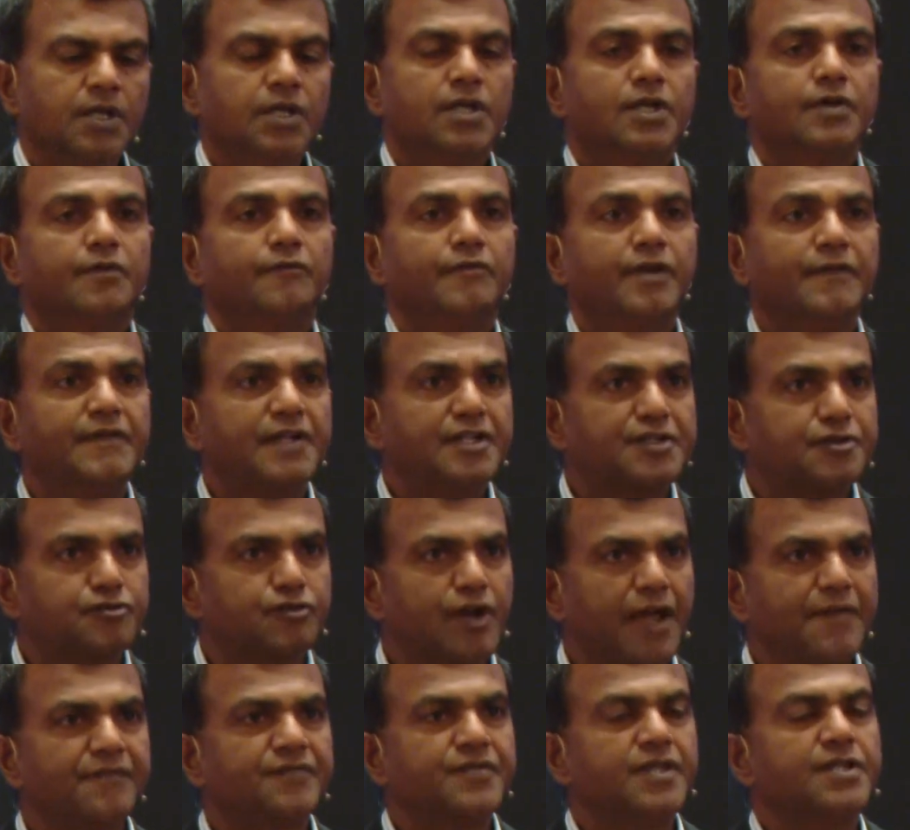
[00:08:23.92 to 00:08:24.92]
We will
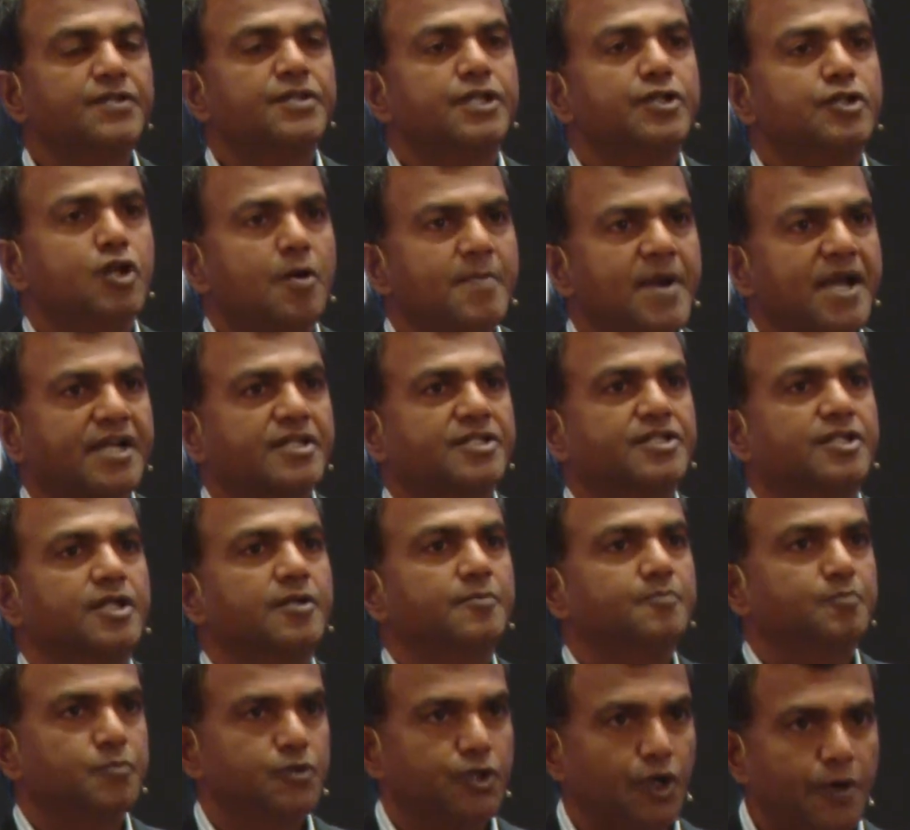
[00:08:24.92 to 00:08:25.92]
strengthen the
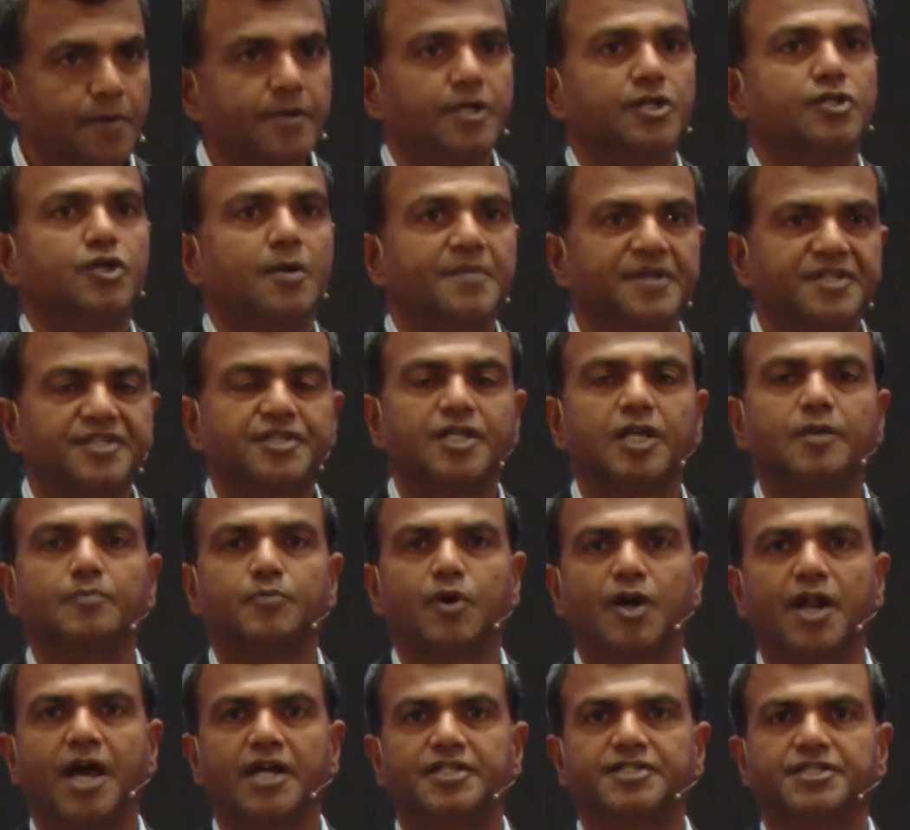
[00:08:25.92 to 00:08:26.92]
domestic
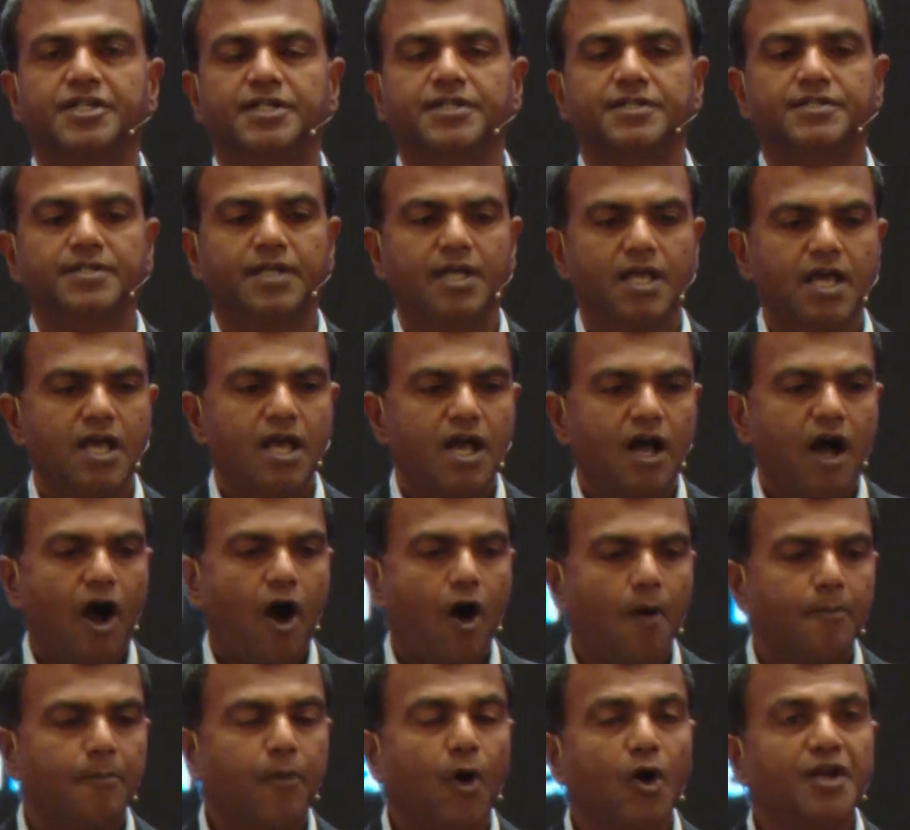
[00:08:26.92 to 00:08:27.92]
production, our
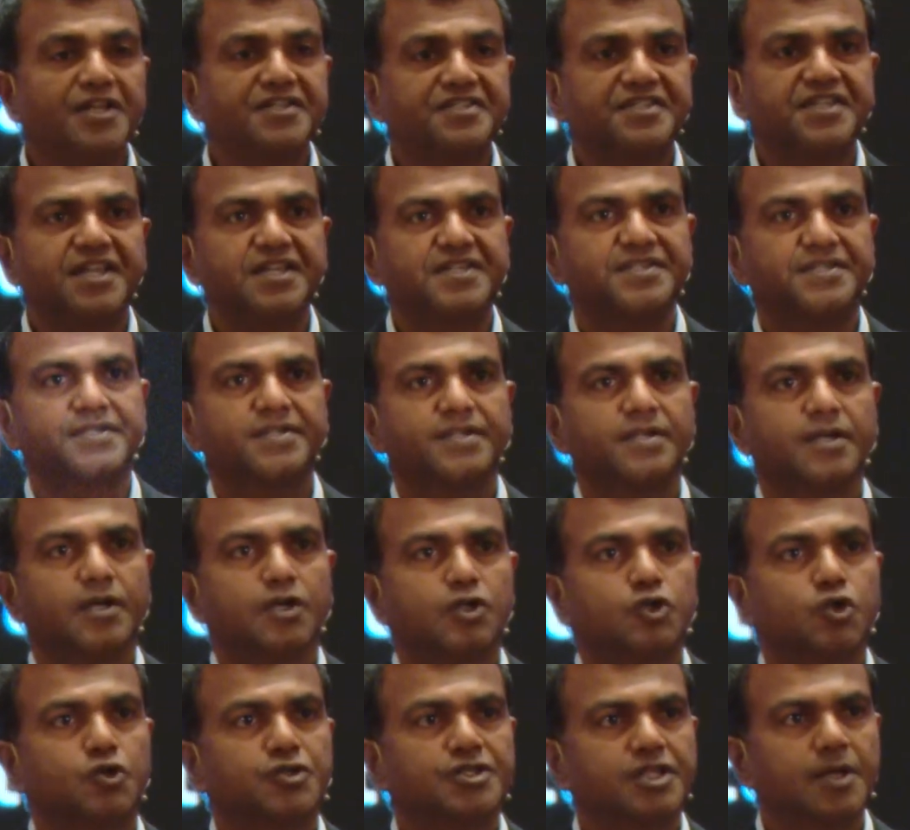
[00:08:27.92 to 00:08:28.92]
policies
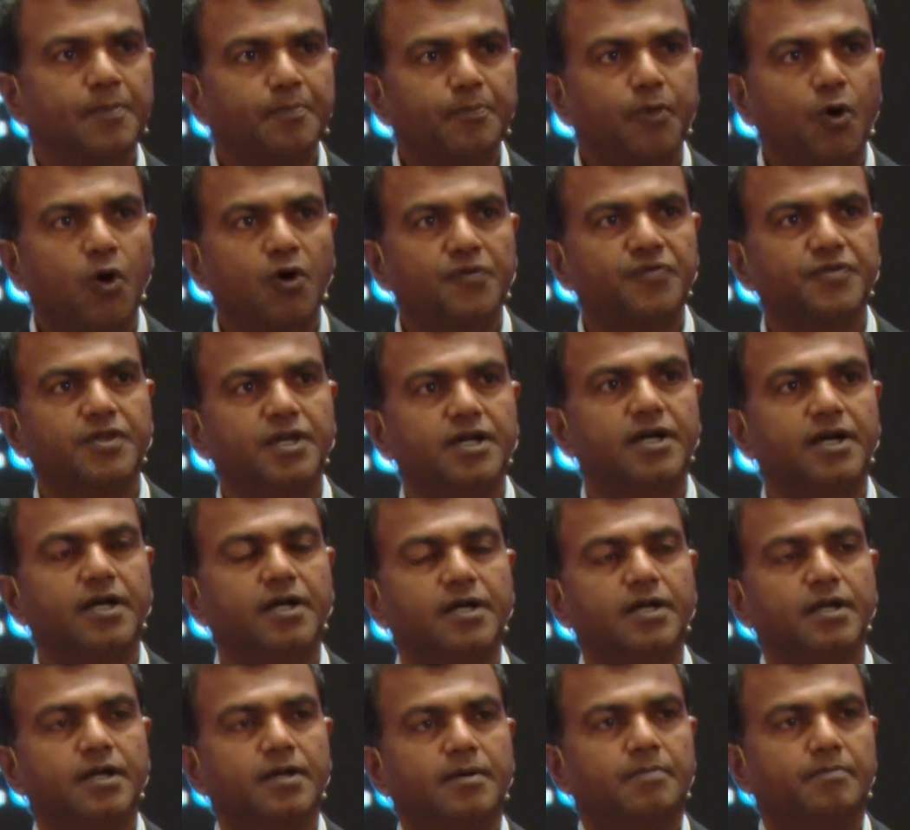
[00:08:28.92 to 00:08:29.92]
to support the
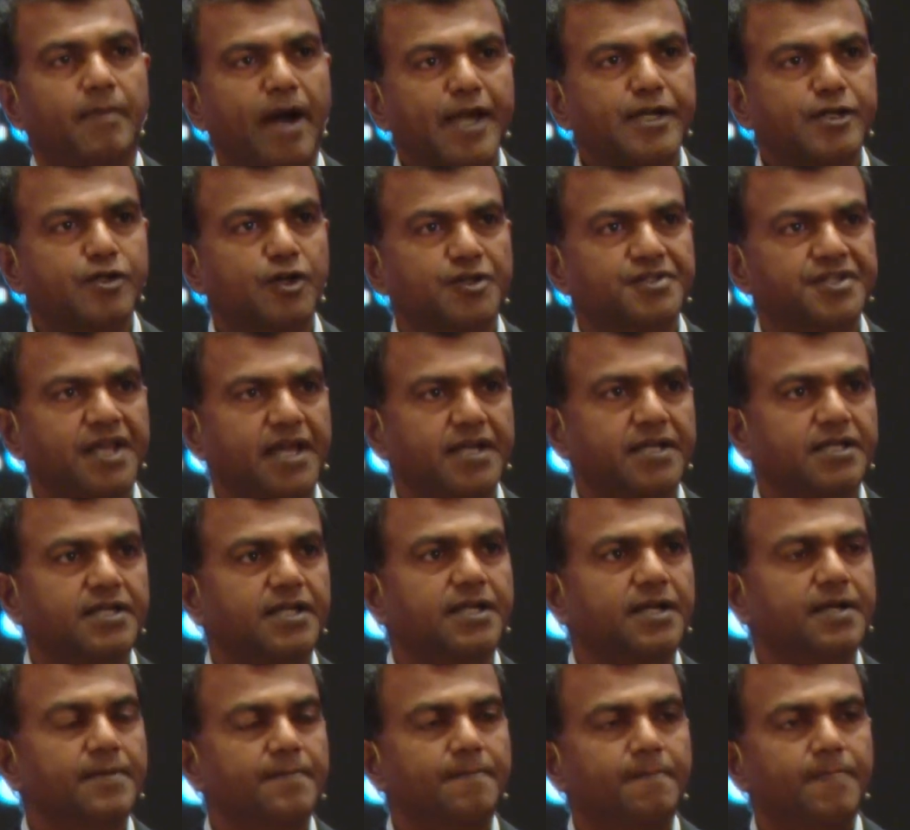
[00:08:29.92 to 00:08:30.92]
micro
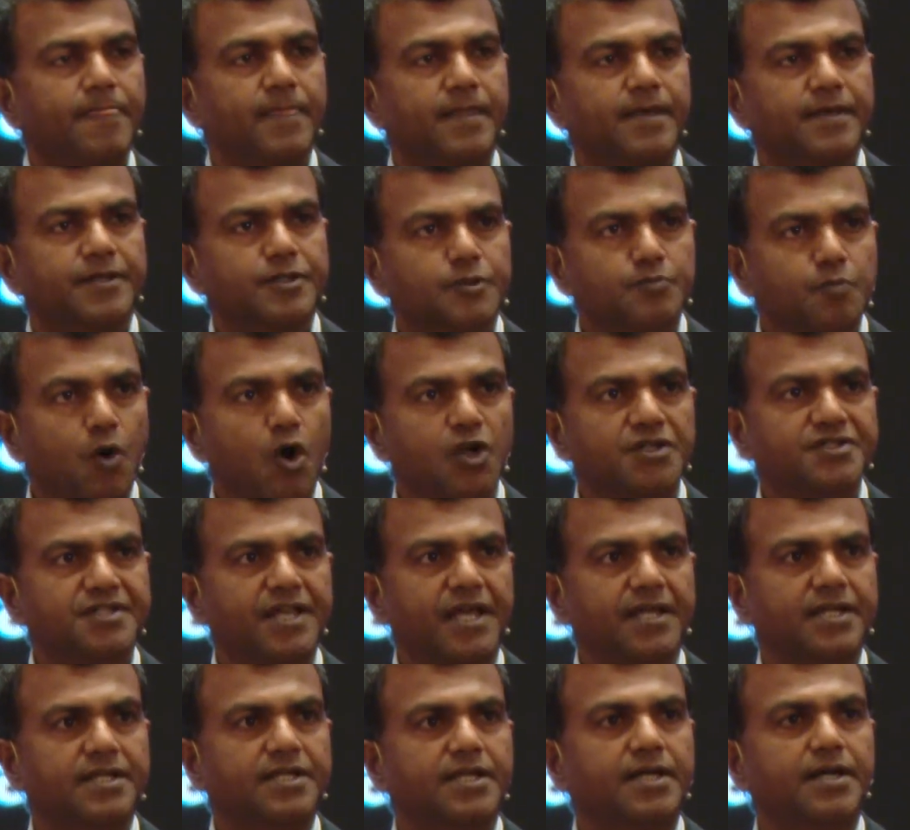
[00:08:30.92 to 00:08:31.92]
sector, small
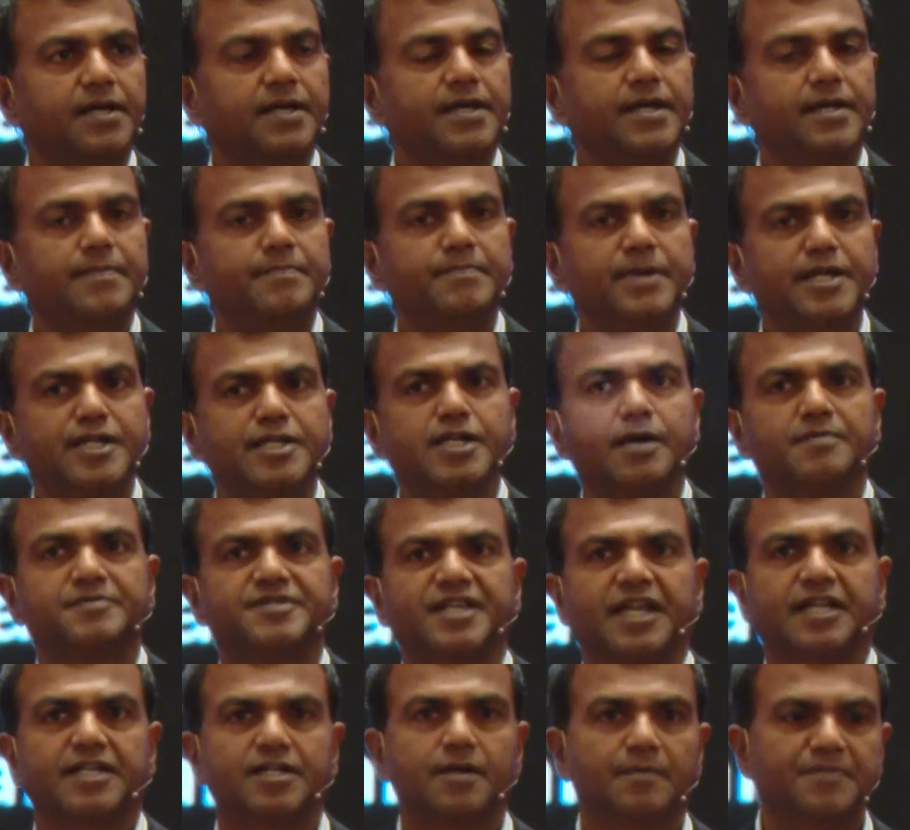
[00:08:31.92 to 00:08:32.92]
sector, medium
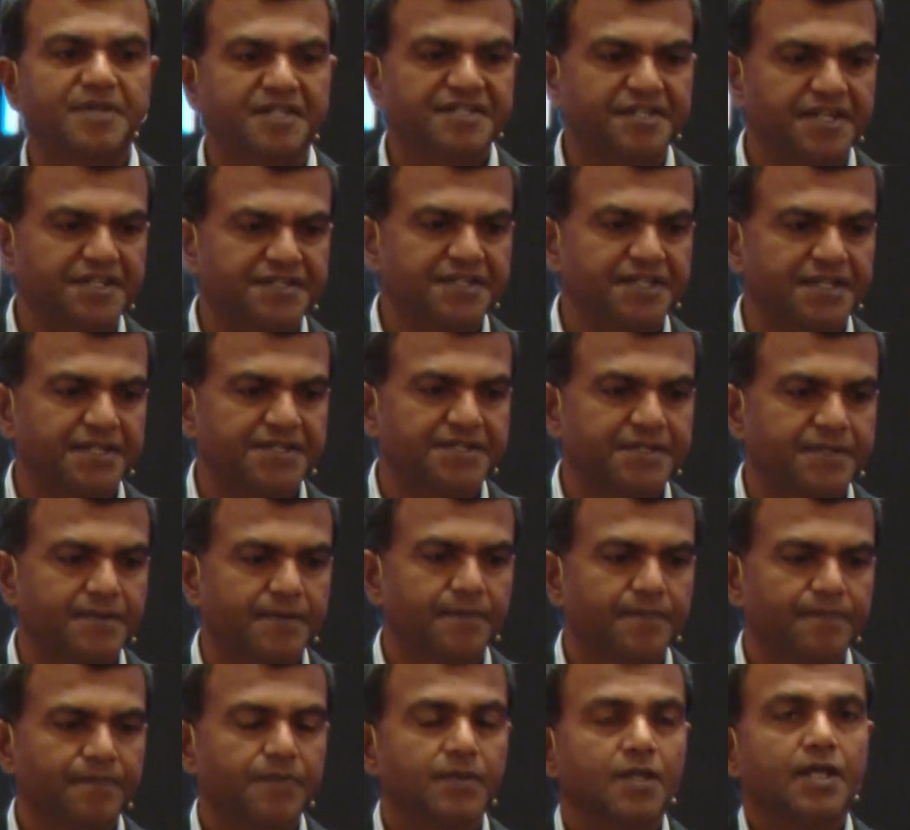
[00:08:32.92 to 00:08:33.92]
sector businesses.
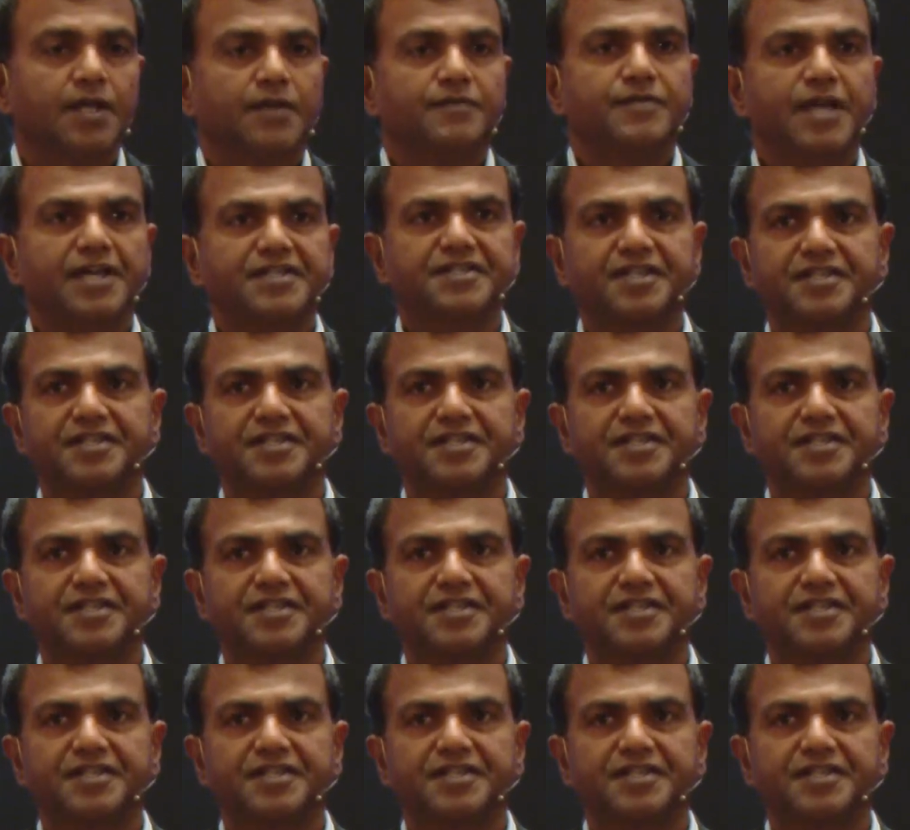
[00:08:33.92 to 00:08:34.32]
There's a